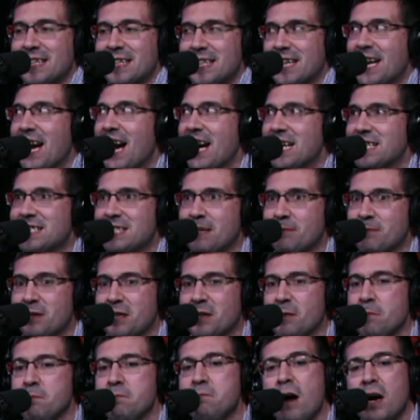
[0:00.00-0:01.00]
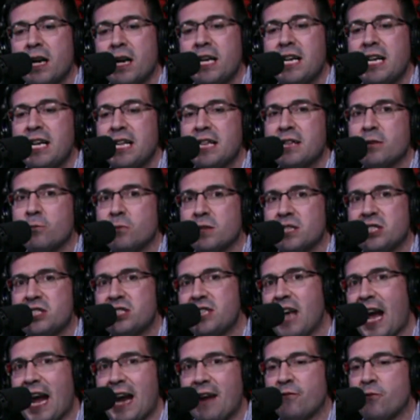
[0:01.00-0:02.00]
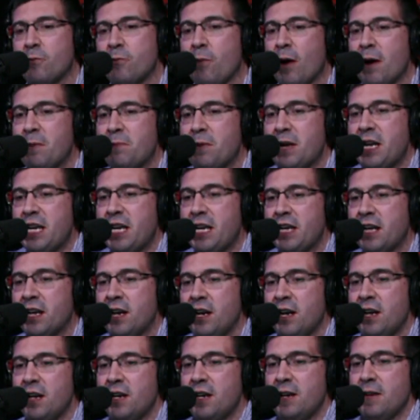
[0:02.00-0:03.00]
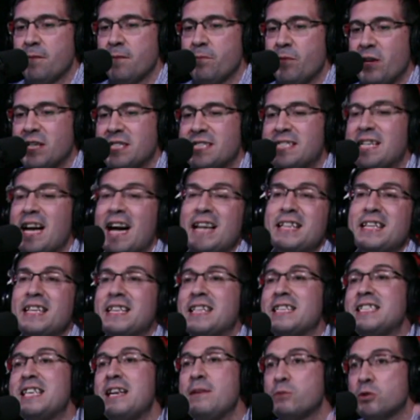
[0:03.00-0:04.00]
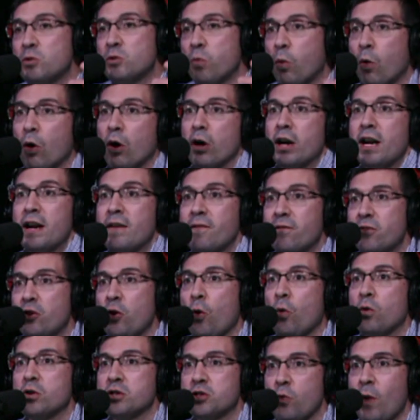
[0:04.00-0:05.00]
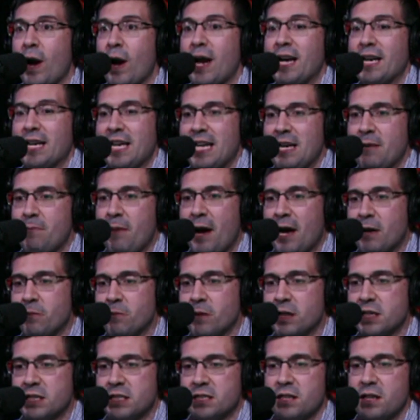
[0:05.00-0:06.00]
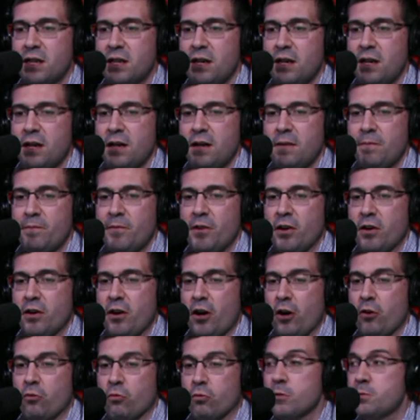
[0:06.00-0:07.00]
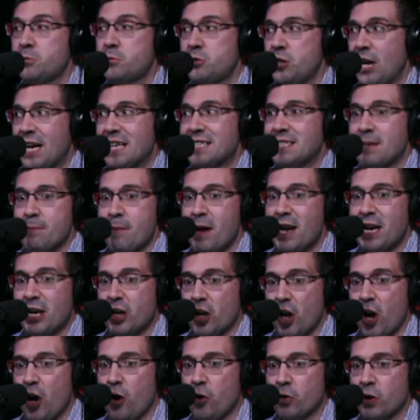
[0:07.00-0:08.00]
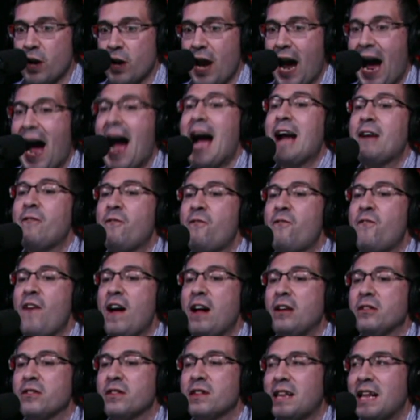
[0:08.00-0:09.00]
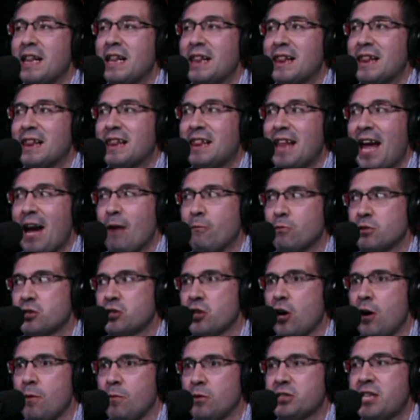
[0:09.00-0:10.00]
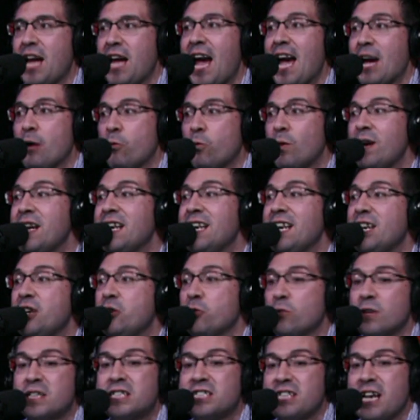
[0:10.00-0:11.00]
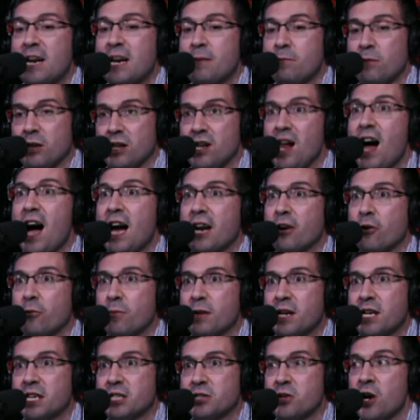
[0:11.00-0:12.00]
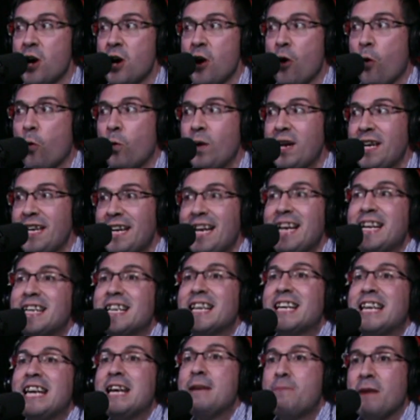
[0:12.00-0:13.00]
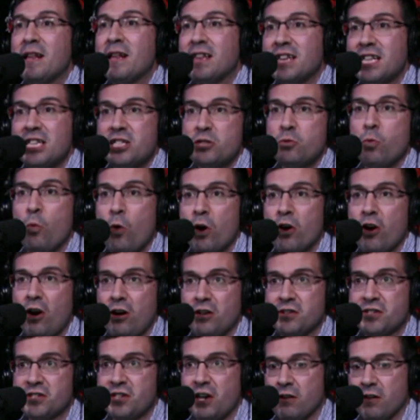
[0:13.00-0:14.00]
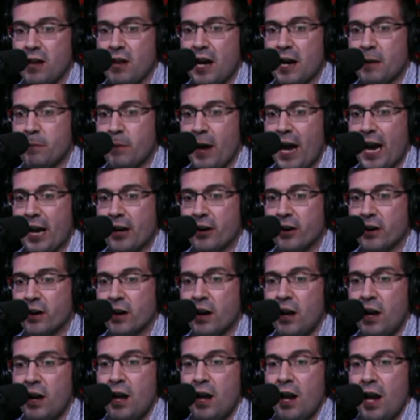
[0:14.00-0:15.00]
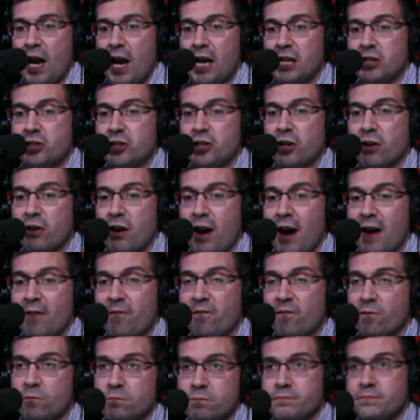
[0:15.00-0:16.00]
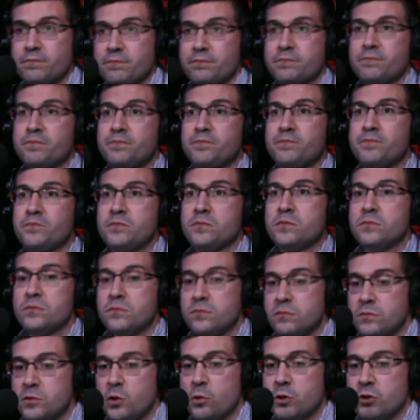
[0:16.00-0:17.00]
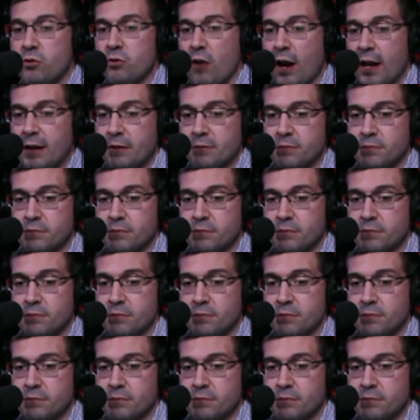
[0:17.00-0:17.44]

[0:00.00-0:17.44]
the concept that the money that we saved might be a sign that the team was working towards a way to keep Edmonds. Now, in our group chats, I made it known, I felt that was almost, hey, we need to extend Milano because we need to keep at least one all-star linebacker. And sure enough, who was right?